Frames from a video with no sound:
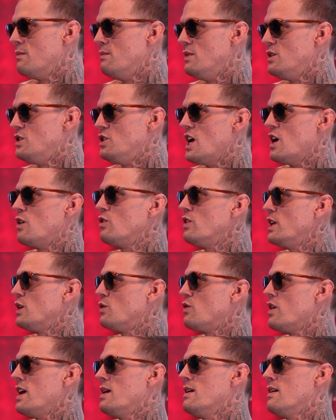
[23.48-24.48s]
Michelle
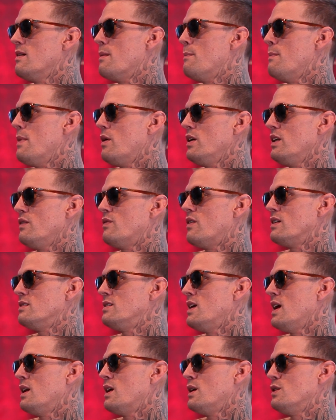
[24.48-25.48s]
Lindgren, Melanie
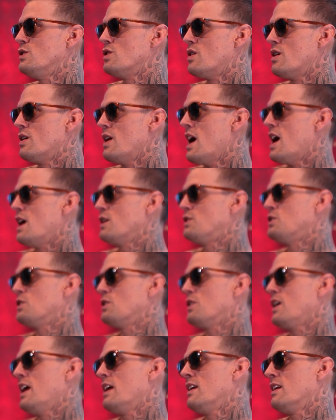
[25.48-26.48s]
Fontana, John Asher,
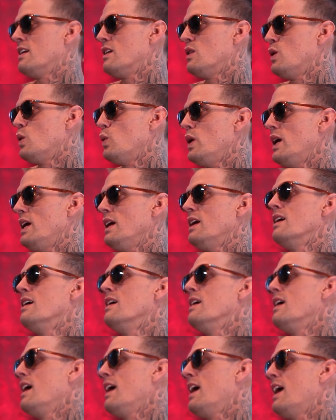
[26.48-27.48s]
and Louis,
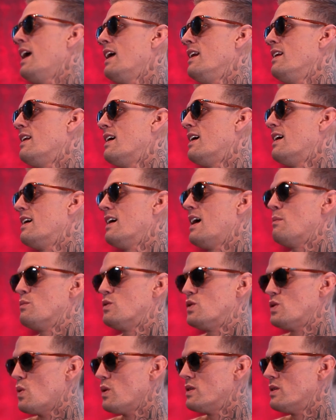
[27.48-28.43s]
and I'm so